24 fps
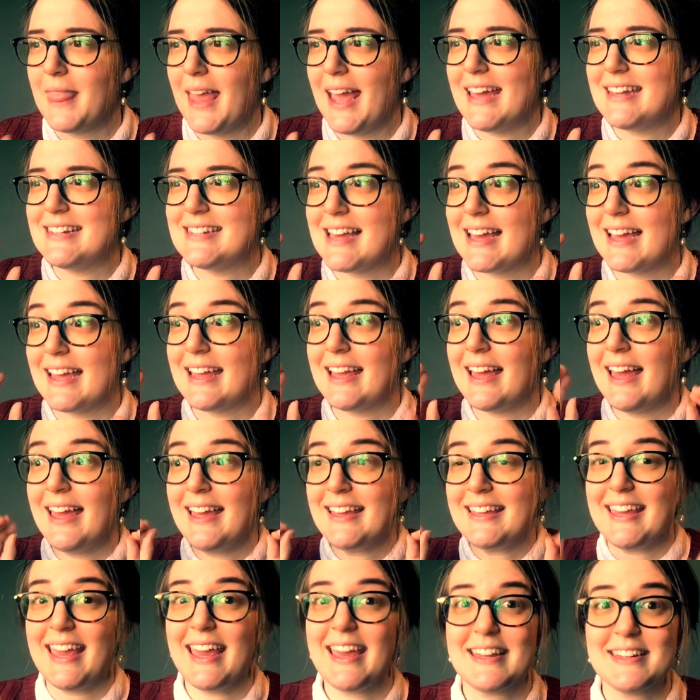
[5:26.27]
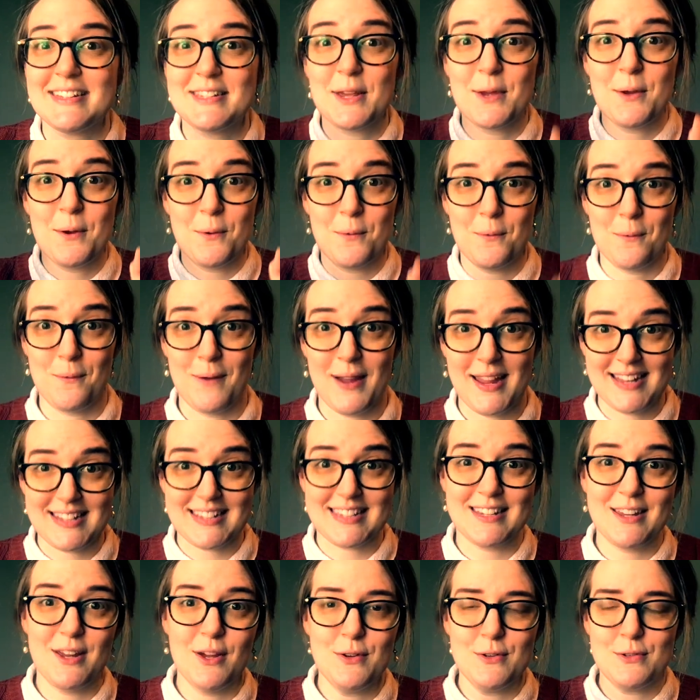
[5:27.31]
And I can't
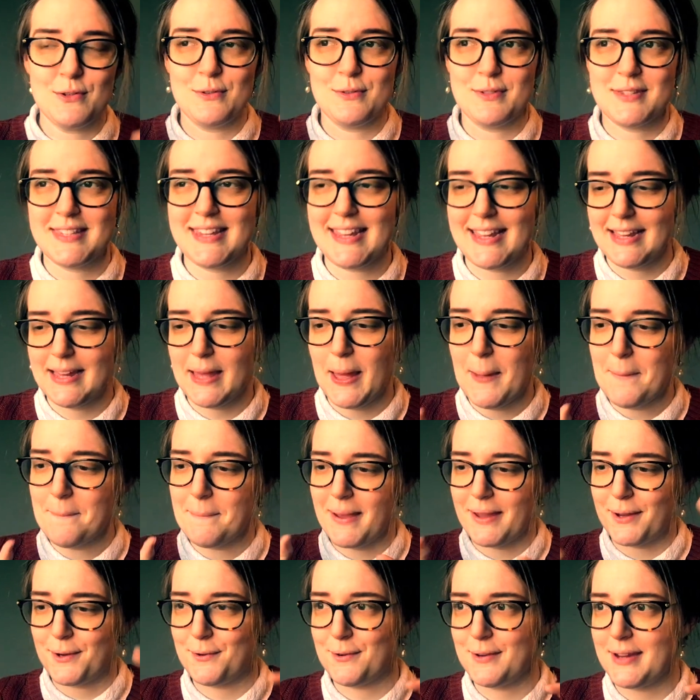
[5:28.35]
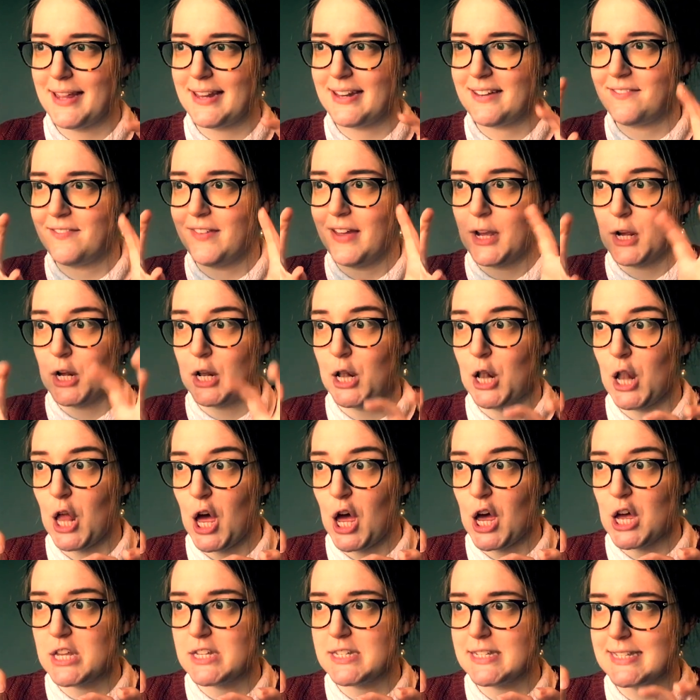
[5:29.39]
wait to sink my creative
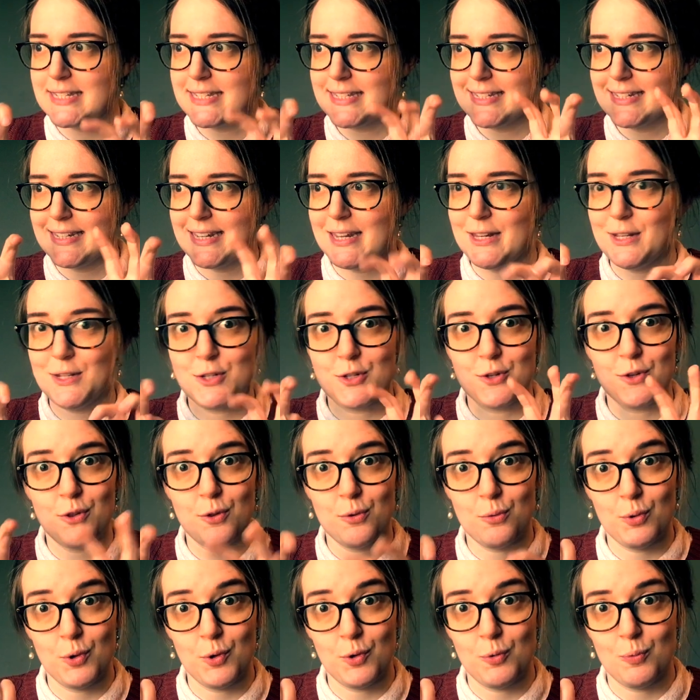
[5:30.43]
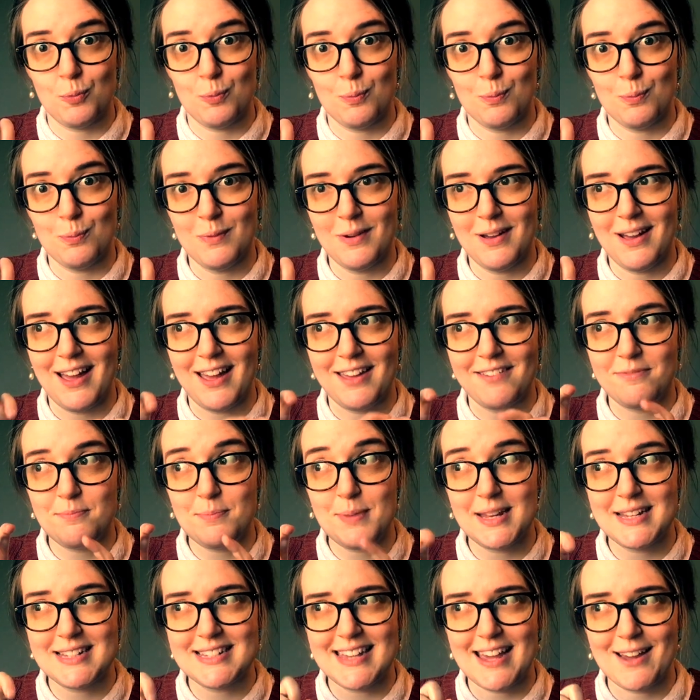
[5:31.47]
claws into the room I've
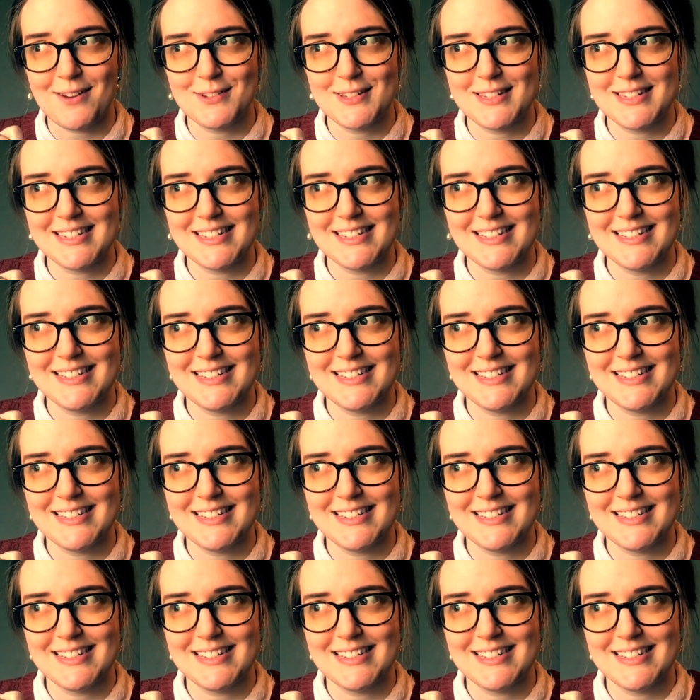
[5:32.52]
picked out.